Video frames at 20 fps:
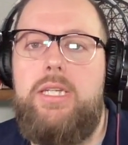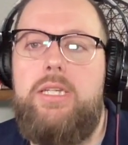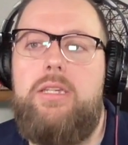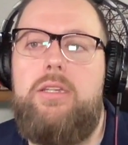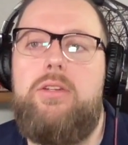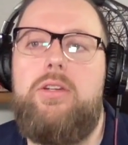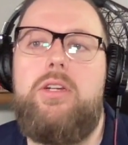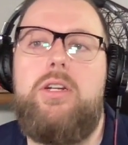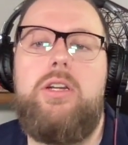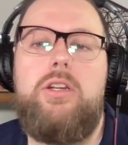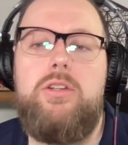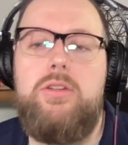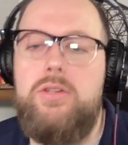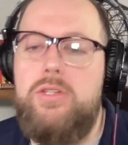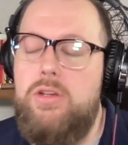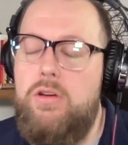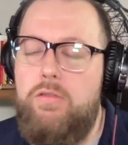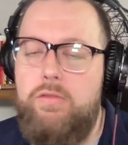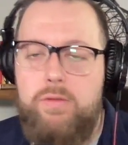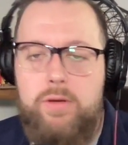You're gonna do
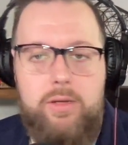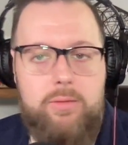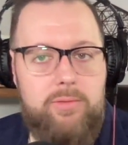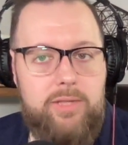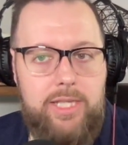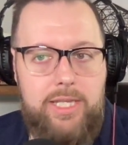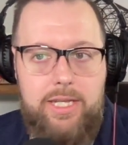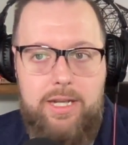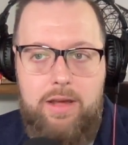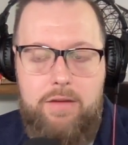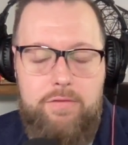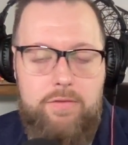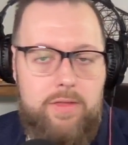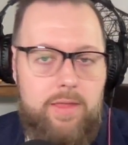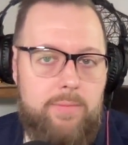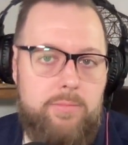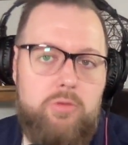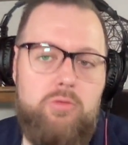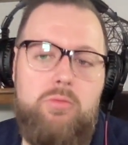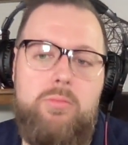so frequently enough for
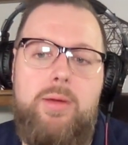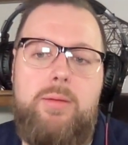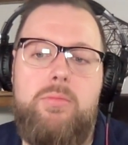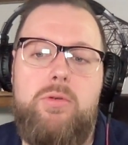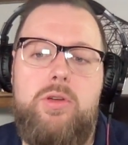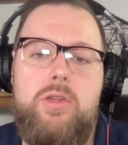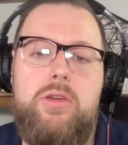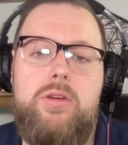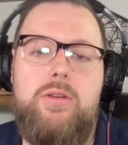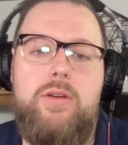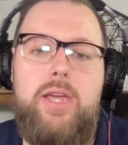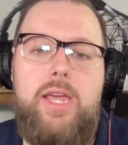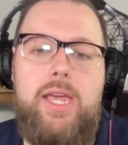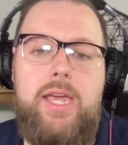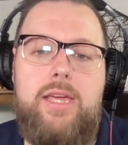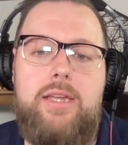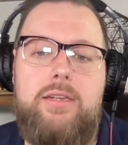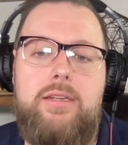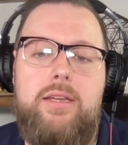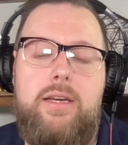them to remember you.
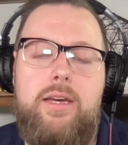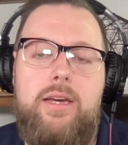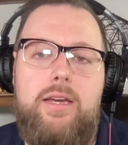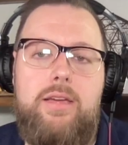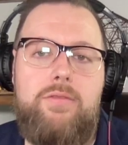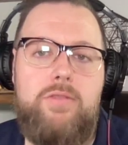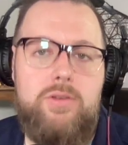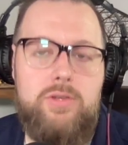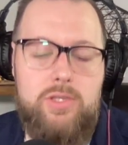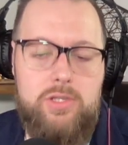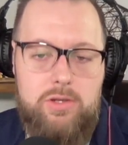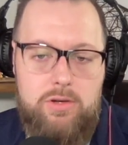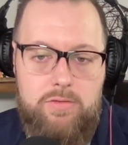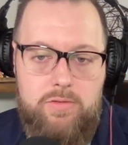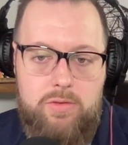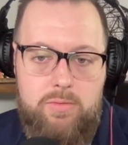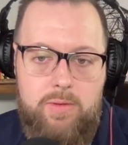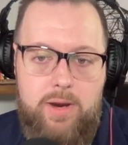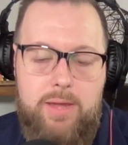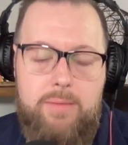And if you serve
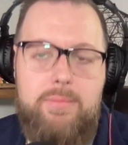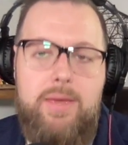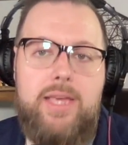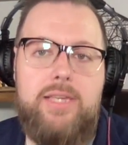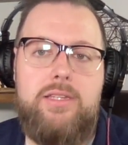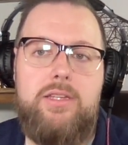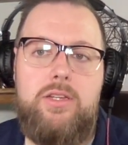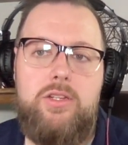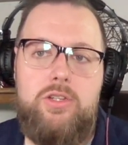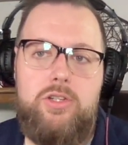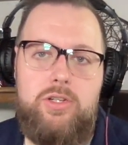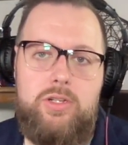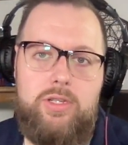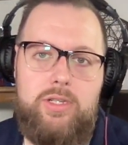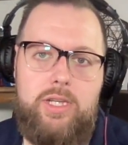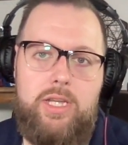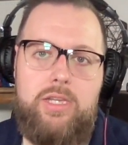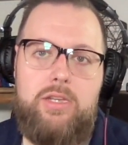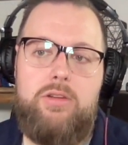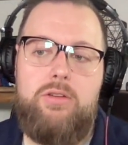the right message
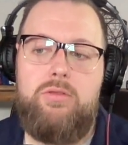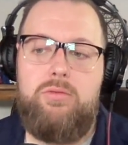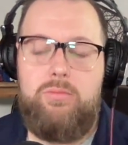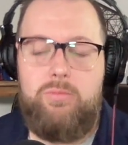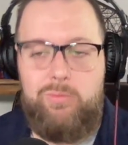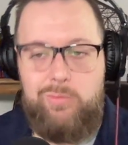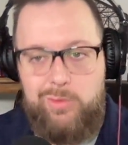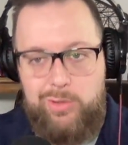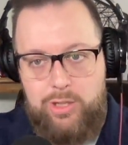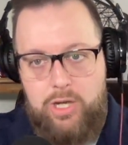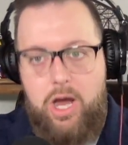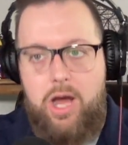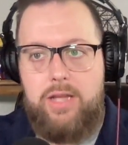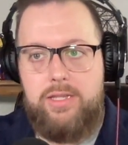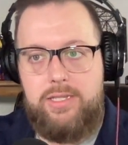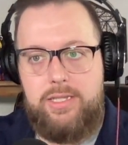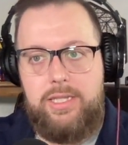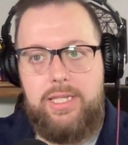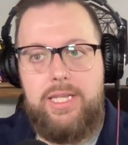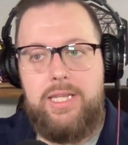and you
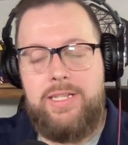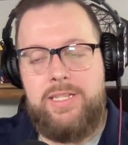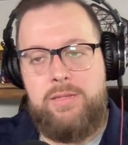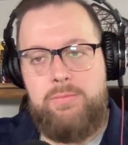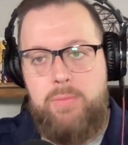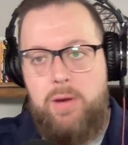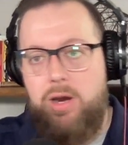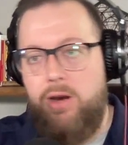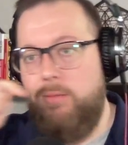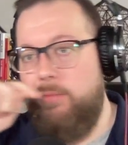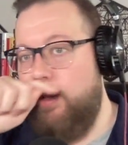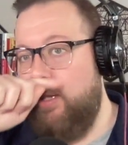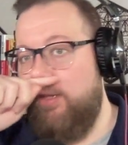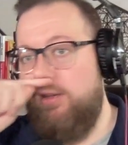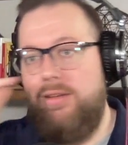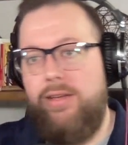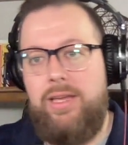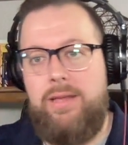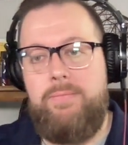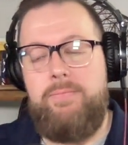constantly experiment
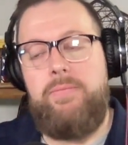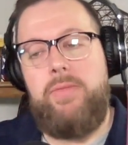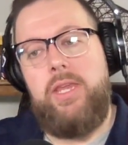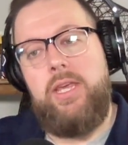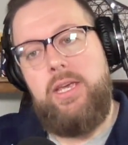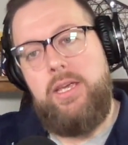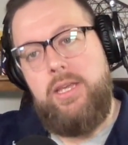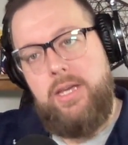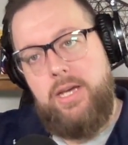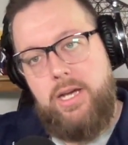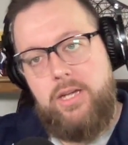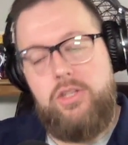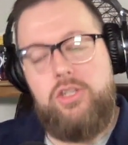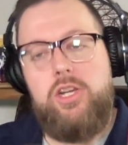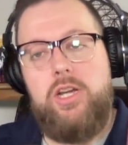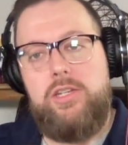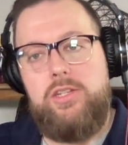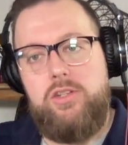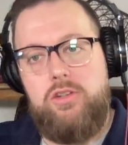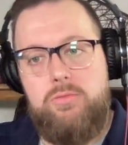and
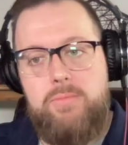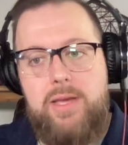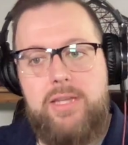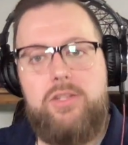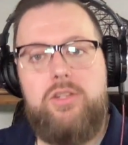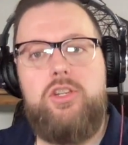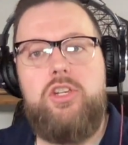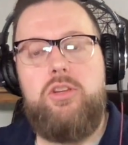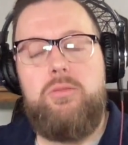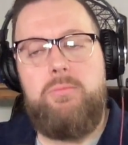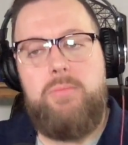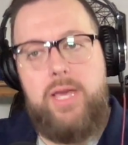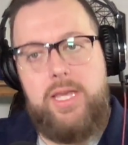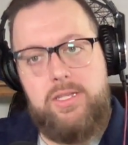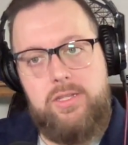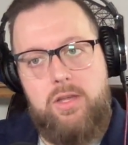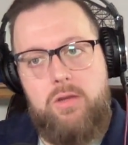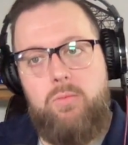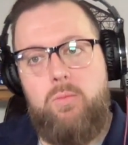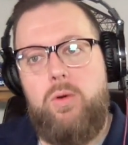adjust your messaging
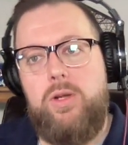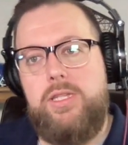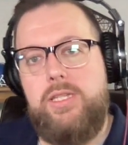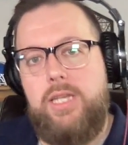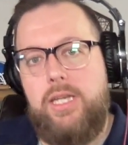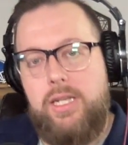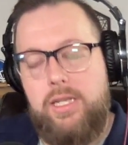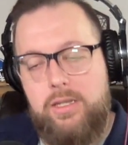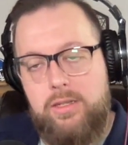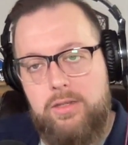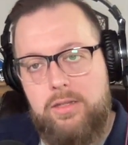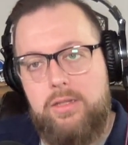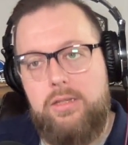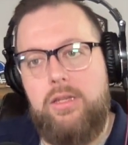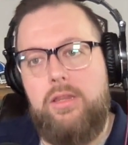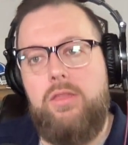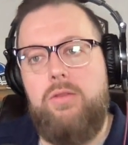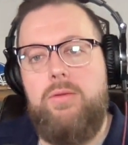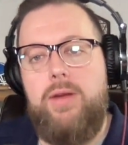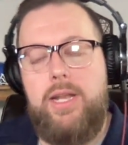based on what's getting good
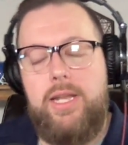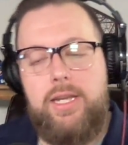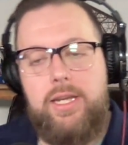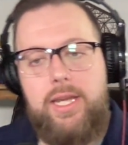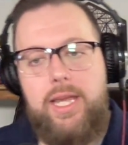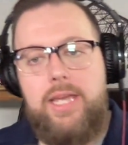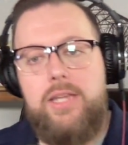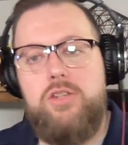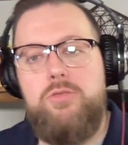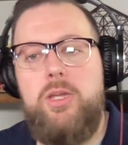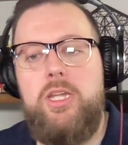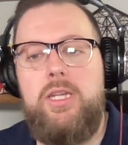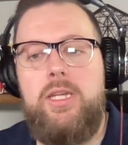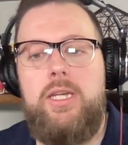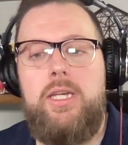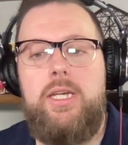click-through rate and engagement,